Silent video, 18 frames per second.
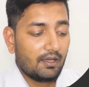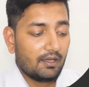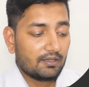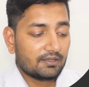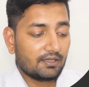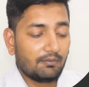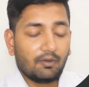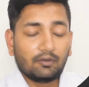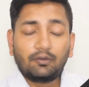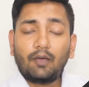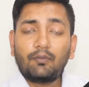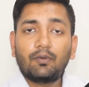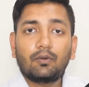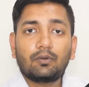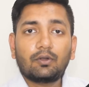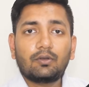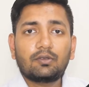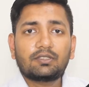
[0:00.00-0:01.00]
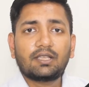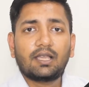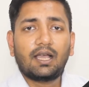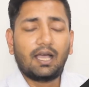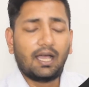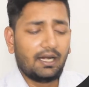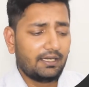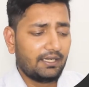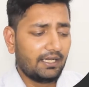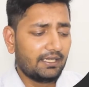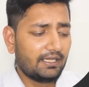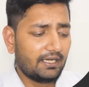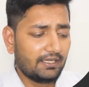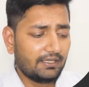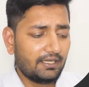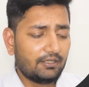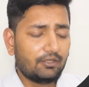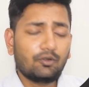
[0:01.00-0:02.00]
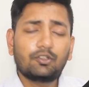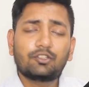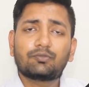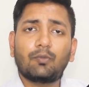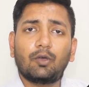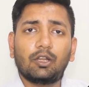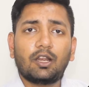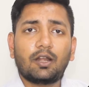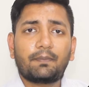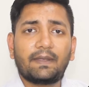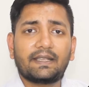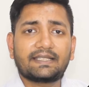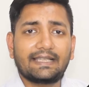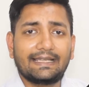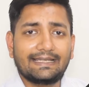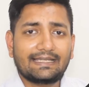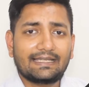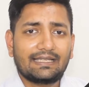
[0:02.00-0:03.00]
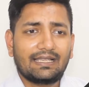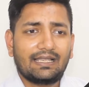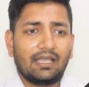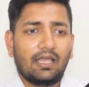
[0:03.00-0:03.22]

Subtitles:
Some of the photos are degraded to smaller pixels,